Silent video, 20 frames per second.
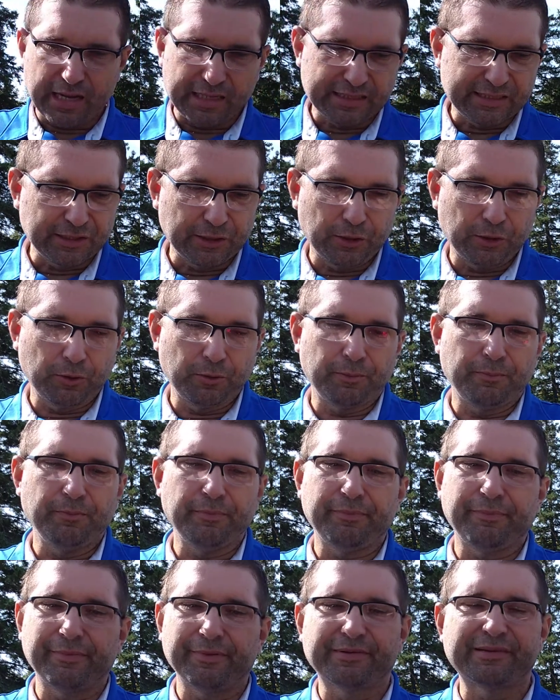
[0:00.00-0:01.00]
So
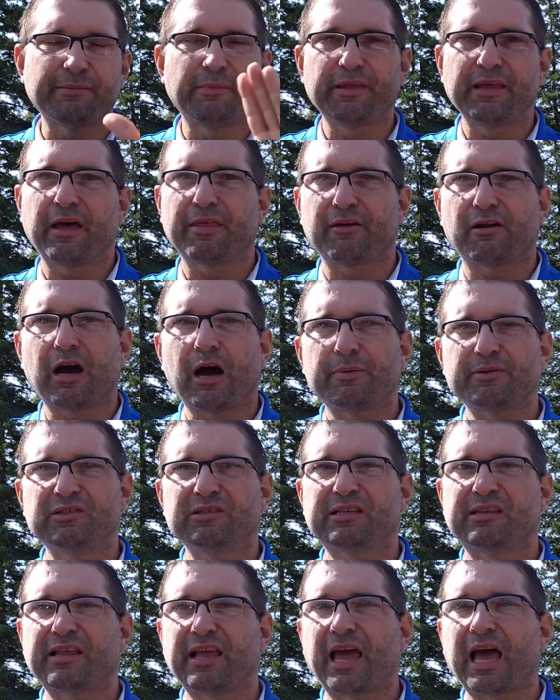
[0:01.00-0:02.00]
some of the other
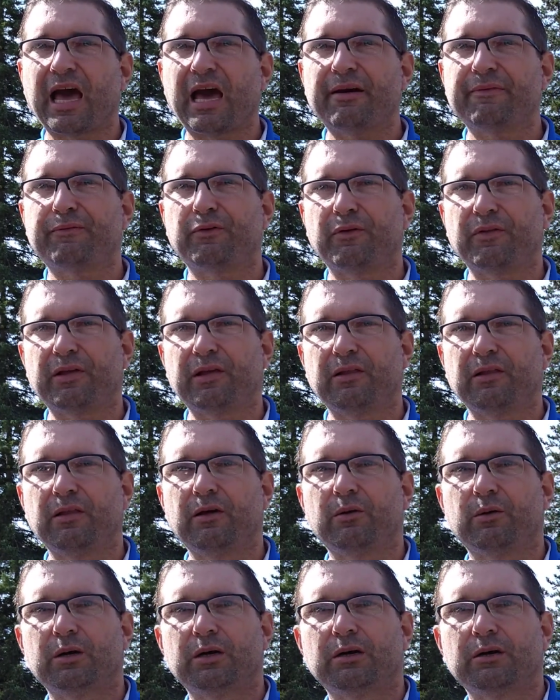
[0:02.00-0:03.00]
options that they have for the
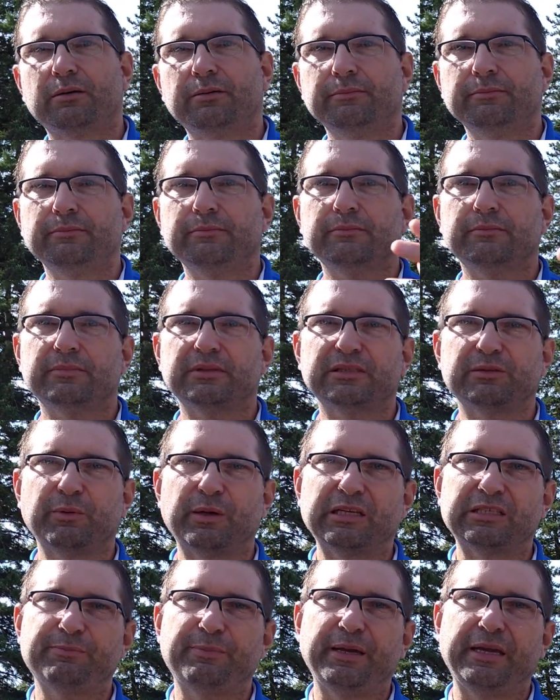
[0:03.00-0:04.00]
lower
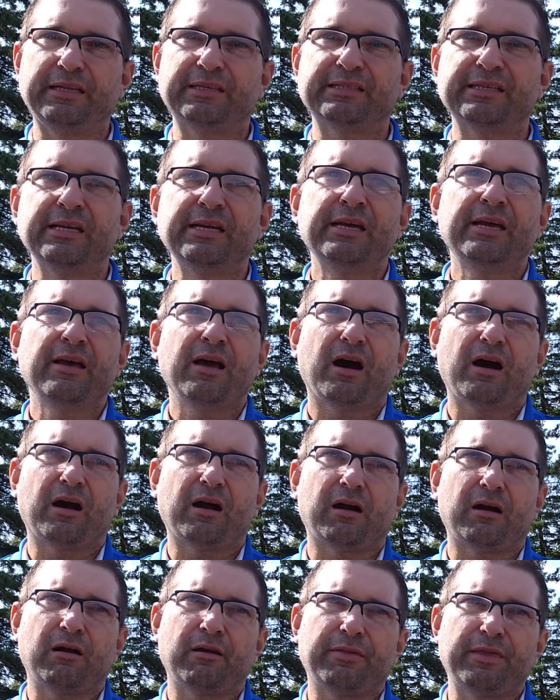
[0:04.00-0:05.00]
swing speeds
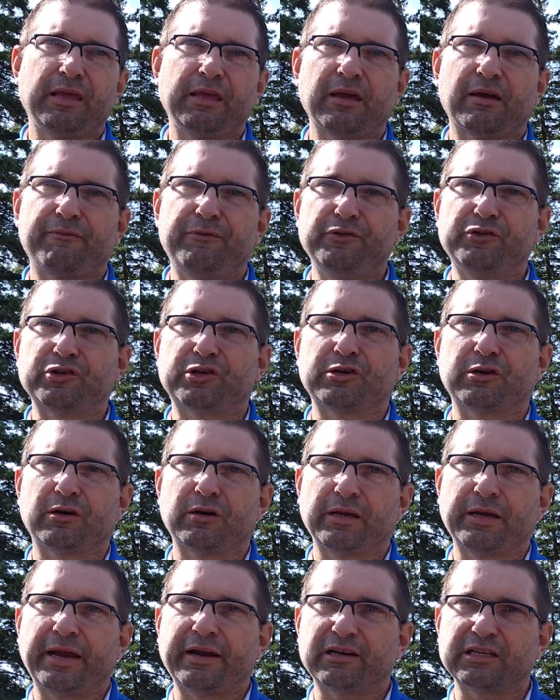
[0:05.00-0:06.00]
are the
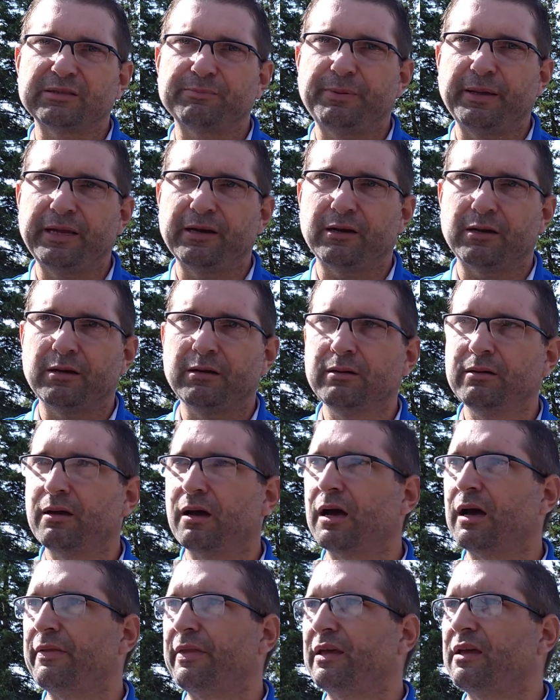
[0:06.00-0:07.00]
Fujikura Air Speeder.
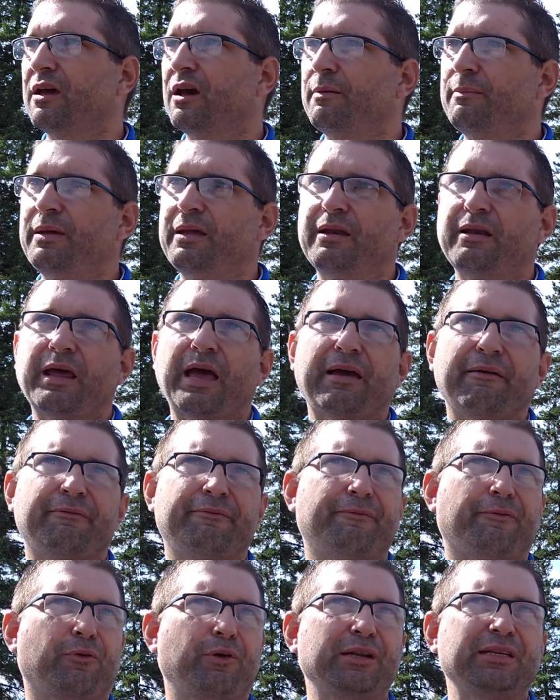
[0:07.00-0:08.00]
They come in at
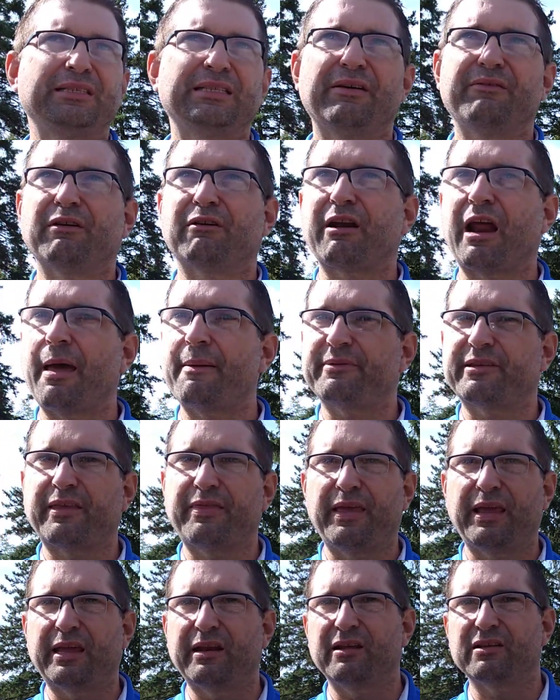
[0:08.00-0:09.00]
47 grams, I
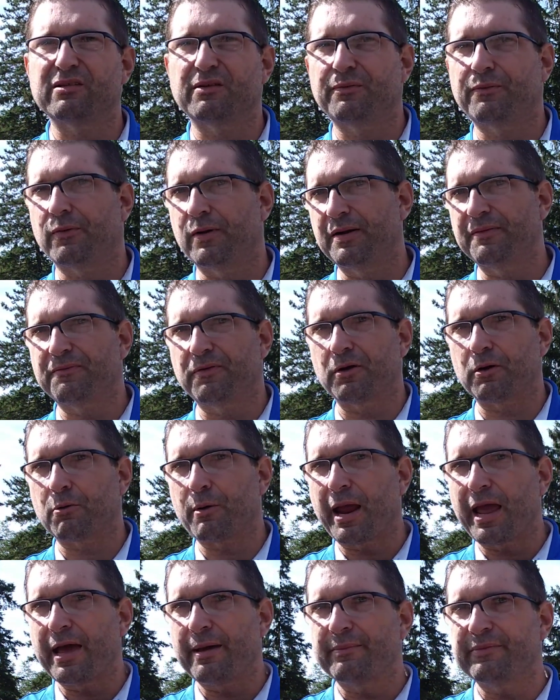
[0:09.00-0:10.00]
think it is, or 44
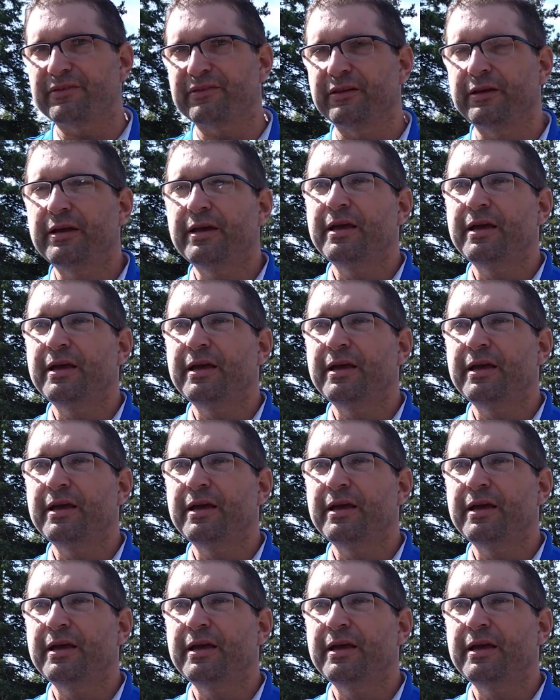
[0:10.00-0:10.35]
grams.